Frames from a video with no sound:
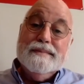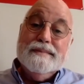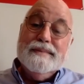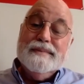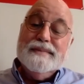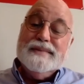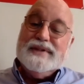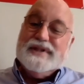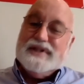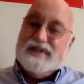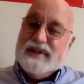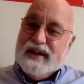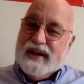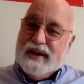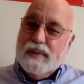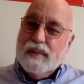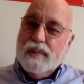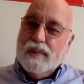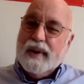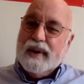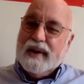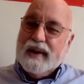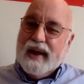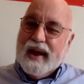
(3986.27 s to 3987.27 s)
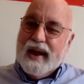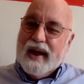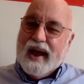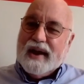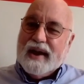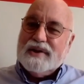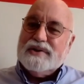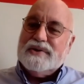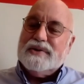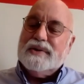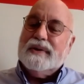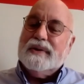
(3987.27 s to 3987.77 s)
see what
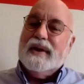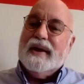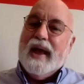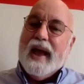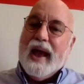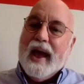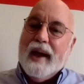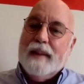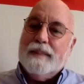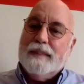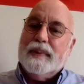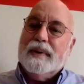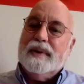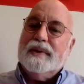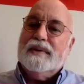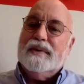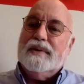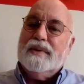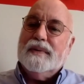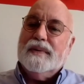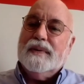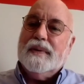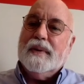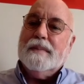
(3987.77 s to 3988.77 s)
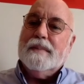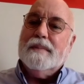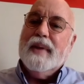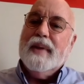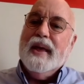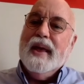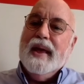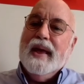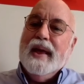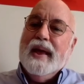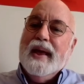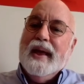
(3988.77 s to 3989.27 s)
actually happened to them.
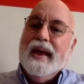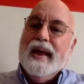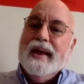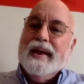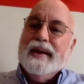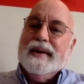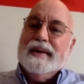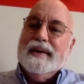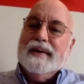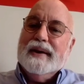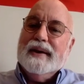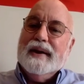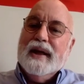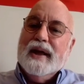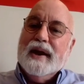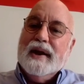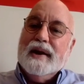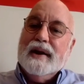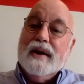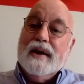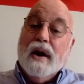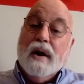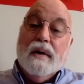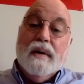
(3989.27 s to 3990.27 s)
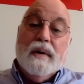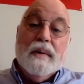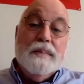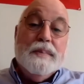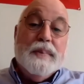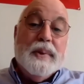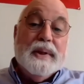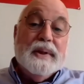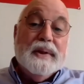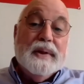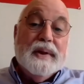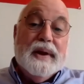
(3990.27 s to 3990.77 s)
And our
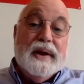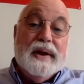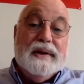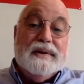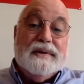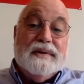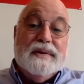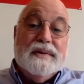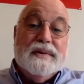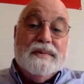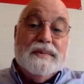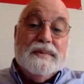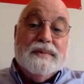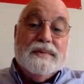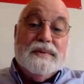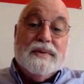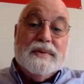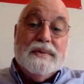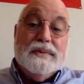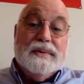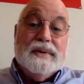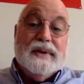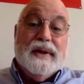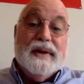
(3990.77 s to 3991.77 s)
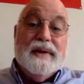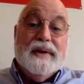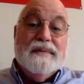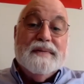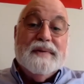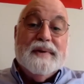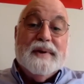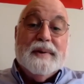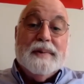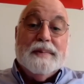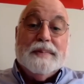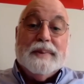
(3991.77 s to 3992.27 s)
ability to live
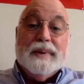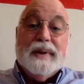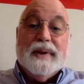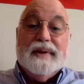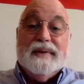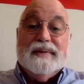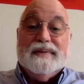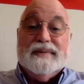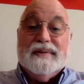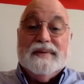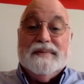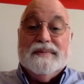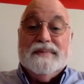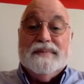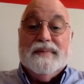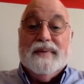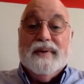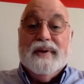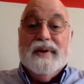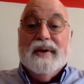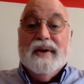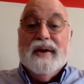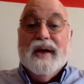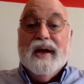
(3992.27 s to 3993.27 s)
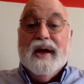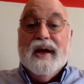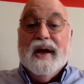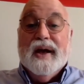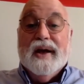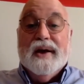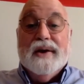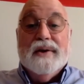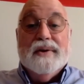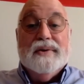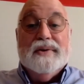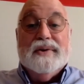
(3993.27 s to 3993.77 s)
in a place of
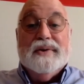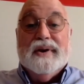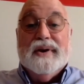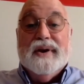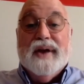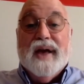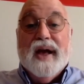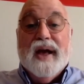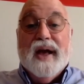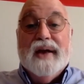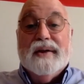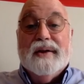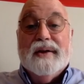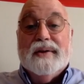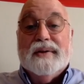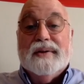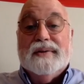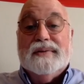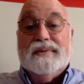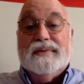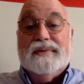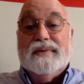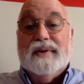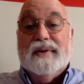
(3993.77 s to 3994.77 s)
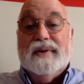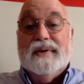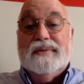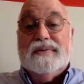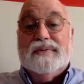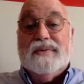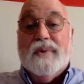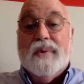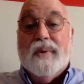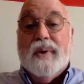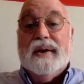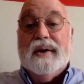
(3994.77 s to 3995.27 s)
utter denial is
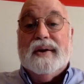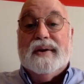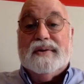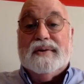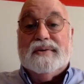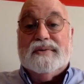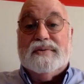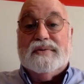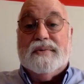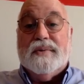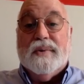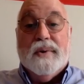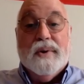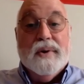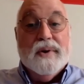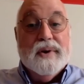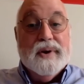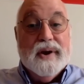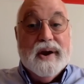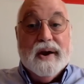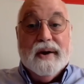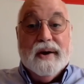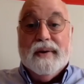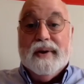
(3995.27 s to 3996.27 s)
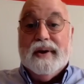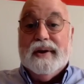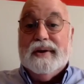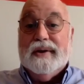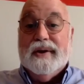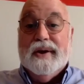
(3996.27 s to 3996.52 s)
quite extraordinary,